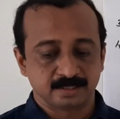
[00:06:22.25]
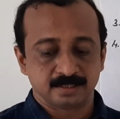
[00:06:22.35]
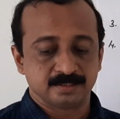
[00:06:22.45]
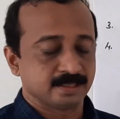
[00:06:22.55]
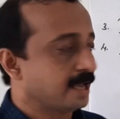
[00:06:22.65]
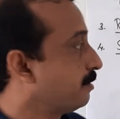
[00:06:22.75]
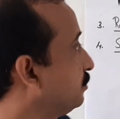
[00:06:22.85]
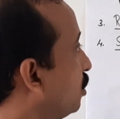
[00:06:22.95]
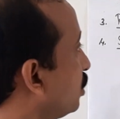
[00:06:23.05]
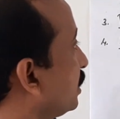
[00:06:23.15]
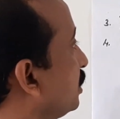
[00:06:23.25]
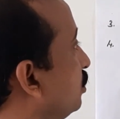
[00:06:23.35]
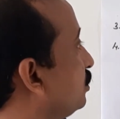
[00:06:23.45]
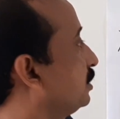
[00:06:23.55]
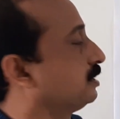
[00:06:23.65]
That is m not
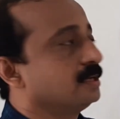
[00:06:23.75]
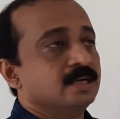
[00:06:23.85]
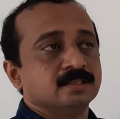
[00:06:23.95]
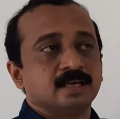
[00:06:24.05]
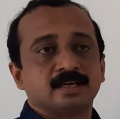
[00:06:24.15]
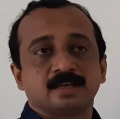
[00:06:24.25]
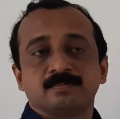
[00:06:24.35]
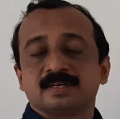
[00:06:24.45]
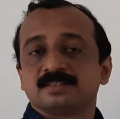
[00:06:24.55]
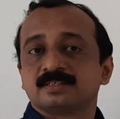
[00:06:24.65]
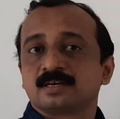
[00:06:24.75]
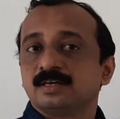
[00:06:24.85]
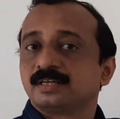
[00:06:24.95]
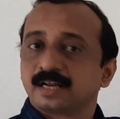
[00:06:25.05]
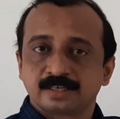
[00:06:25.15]
equal to n. That type matrix is
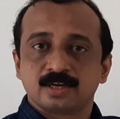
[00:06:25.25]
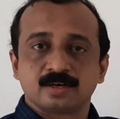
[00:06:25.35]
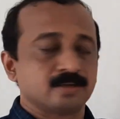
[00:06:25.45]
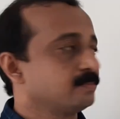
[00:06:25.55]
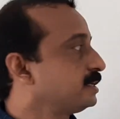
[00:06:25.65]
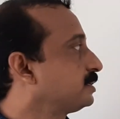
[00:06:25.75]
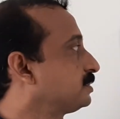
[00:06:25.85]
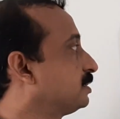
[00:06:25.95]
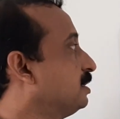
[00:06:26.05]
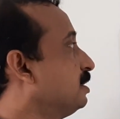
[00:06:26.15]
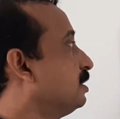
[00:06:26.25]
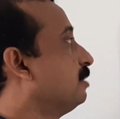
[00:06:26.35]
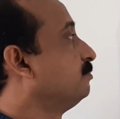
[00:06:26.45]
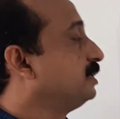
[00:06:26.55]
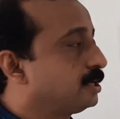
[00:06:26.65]
called a rectangular matrix.
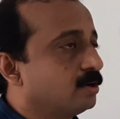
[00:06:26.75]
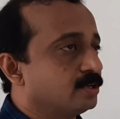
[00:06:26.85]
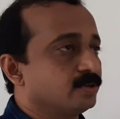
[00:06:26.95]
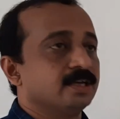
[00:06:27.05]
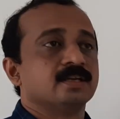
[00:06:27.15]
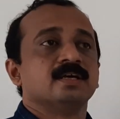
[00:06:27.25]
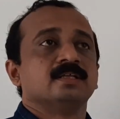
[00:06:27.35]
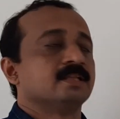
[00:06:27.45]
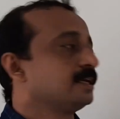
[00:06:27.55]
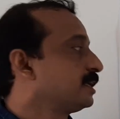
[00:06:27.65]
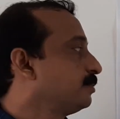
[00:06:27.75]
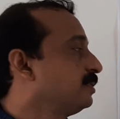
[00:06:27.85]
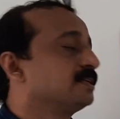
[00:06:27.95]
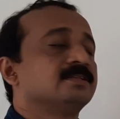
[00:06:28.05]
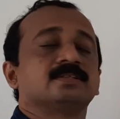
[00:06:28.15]
M equal to n, that type
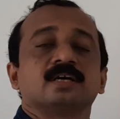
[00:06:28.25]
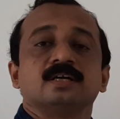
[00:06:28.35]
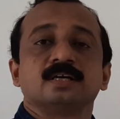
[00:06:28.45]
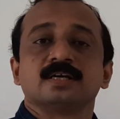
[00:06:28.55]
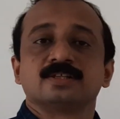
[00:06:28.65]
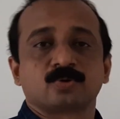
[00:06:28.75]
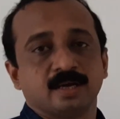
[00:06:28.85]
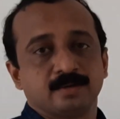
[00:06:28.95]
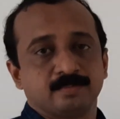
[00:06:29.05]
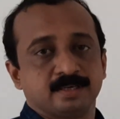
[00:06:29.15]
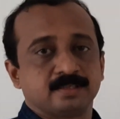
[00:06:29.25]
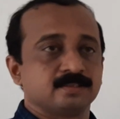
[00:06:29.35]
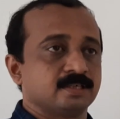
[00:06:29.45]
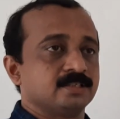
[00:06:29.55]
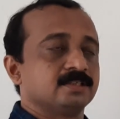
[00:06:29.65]
matrix is called a square
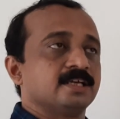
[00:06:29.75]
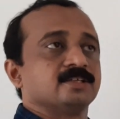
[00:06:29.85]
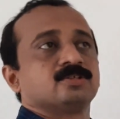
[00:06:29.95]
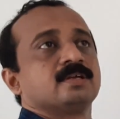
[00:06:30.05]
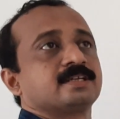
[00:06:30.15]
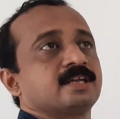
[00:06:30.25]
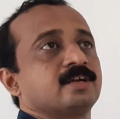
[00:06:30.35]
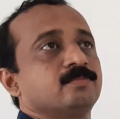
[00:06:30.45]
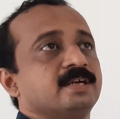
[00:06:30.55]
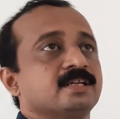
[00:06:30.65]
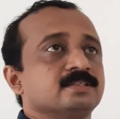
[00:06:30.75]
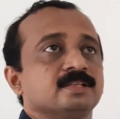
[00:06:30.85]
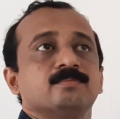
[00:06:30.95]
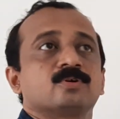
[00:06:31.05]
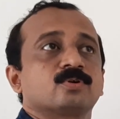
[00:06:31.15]
matrix. That is a rectangular matrix,
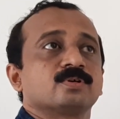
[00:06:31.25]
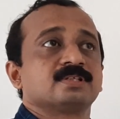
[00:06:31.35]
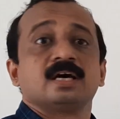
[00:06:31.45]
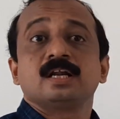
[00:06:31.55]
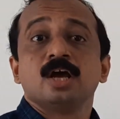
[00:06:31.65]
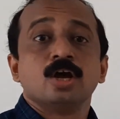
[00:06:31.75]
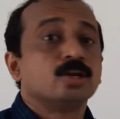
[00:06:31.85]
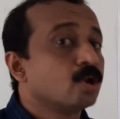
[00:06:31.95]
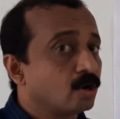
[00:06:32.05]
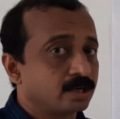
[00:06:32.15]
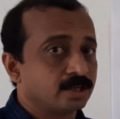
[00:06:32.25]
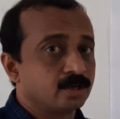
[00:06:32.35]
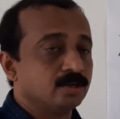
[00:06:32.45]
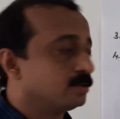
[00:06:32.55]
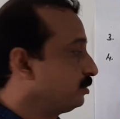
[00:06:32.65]
number of rows are not
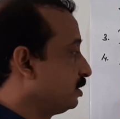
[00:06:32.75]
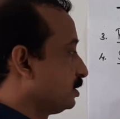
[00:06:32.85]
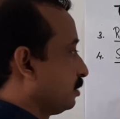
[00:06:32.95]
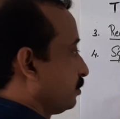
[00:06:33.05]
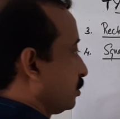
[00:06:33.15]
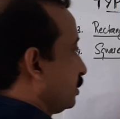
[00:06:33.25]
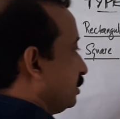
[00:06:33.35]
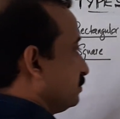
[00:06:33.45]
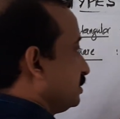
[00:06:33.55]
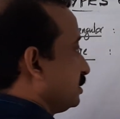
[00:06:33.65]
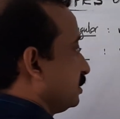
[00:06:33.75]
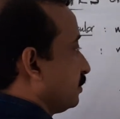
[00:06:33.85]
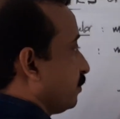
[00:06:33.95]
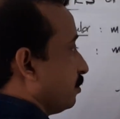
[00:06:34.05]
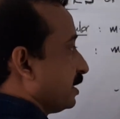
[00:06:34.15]
equal to number of columns. This is
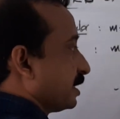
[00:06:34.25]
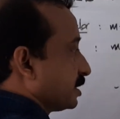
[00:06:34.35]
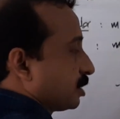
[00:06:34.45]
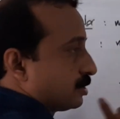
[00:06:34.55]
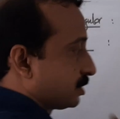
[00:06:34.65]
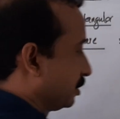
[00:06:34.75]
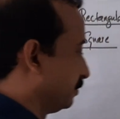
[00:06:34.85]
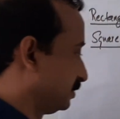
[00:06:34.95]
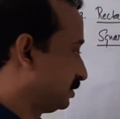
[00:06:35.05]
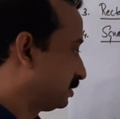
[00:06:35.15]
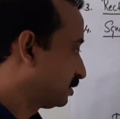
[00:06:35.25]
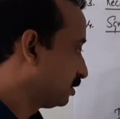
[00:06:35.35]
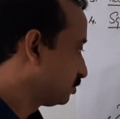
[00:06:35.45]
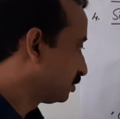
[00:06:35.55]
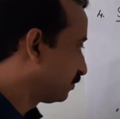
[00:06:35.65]
the form of rectangular shape. This is
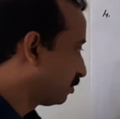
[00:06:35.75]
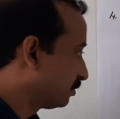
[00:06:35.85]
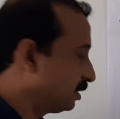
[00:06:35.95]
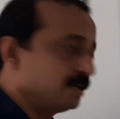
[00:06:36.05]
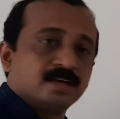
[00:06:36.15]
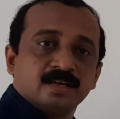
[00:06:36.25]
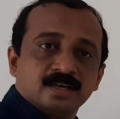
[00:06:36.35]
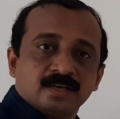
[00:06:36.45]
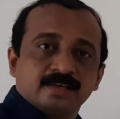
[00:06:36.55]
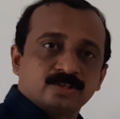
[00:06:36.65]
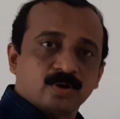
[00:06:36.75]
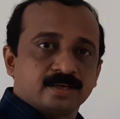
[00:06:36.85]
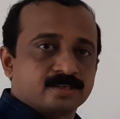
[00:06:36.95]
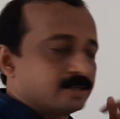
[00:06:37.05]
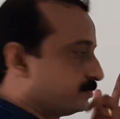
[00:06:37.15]
also the form of
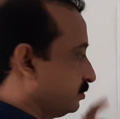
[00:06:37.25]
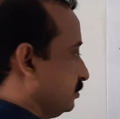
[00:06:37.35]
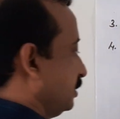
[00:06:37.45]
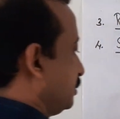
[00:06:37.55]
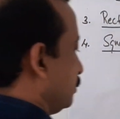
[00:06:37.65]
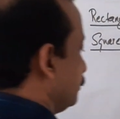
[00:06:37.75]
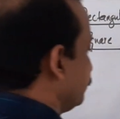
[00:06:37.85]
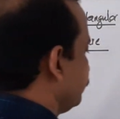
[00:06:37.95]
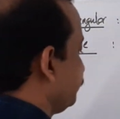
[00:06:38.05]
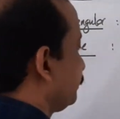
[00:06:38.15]
square shape. That's all.